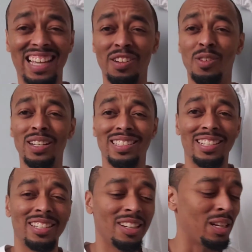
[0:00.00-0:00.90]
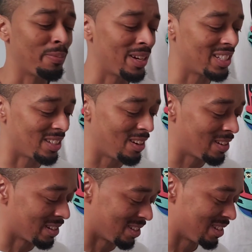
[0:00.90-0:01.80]
like, what you do to put your
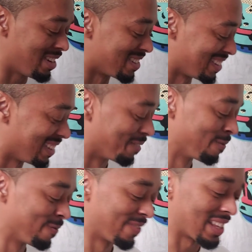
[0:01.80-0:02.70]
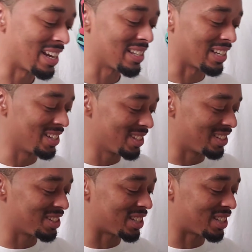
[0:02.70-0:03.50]
order through? I was like, use the